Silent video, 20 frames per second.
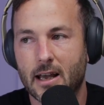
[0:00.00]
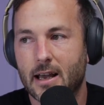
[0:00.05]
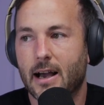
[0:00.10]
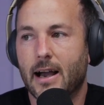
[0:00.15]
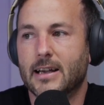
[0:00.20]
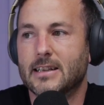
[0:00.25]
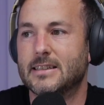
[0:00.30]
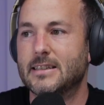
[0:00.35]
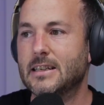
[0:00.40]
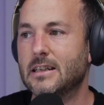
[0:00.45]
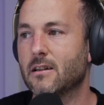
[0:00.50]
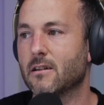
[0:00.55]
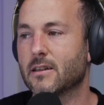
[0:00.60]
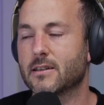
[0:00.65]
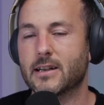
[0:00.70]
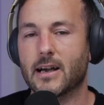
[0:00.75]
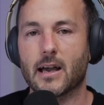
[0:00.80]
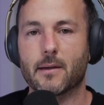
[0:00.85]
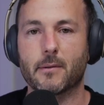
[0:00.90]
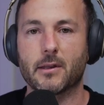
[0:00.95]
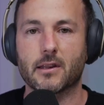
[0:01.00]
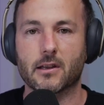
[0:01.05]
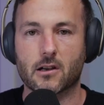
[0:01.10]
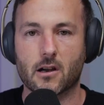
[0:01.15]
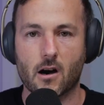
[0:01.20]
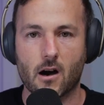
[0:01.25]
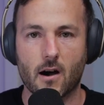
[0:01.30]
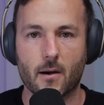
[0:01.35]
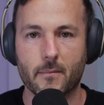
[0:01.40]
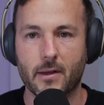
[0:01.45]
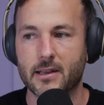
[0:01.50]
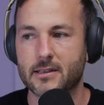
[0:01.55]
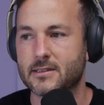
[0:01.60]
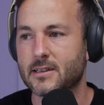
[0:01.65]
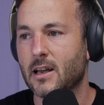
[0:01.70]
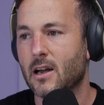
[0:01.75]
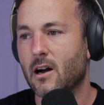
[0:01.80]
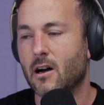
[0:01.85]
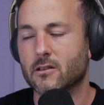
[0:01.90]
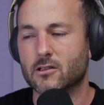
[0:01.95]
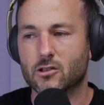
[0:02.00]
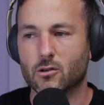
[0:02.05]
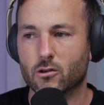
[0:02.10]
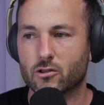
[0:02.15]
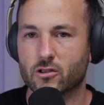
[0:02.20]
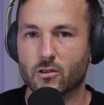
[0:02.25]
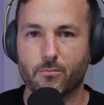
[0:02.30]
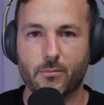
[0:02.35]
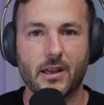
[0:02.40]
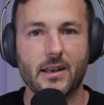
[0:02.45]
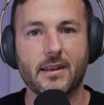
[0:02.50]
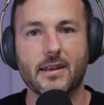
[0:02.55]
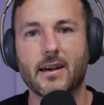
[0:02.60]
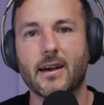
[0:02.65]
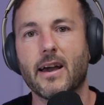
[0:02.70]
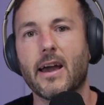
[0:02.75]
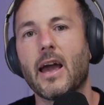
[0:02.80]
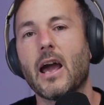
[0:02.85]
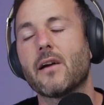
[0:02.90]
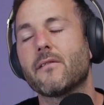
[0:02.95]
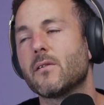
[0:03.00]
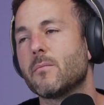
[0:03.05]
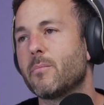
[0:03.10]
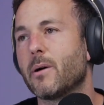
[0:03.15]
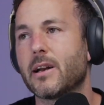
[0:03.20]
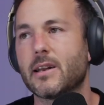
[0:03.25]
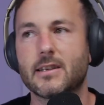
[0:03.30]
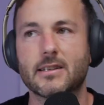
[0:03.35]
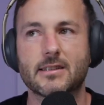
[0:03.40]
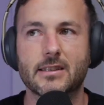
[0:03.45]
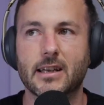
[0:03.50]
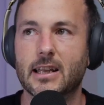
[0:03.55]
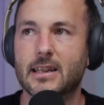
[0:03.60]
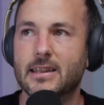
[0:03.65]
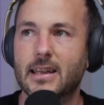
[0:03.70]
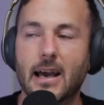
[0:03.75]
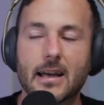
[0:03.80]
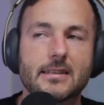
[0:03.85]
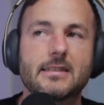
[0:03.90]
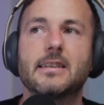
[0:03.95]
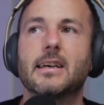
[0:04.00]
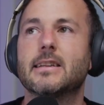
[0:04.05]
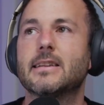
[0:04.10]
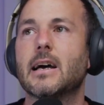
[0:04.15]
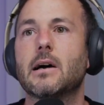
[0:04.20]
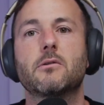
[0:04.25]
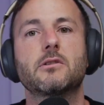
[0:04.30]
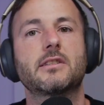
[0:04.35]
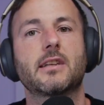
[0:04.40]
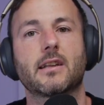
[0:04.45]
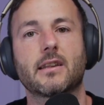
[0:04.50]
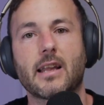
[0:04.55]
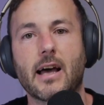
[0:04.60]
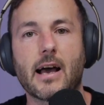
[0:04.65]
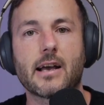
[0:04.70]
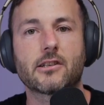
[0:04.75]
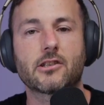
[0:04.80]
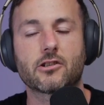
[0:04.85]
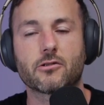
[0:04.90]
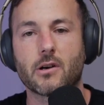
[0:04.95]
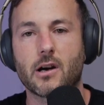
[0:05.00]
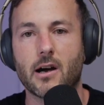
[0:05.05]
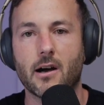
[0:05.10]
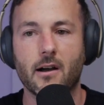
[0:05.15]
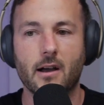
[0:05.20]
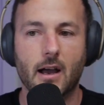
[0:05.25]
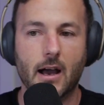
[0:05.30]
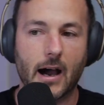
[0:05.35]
I see it all the time in the comments, on social media. Everybody's saying, that's it. That was the last straw.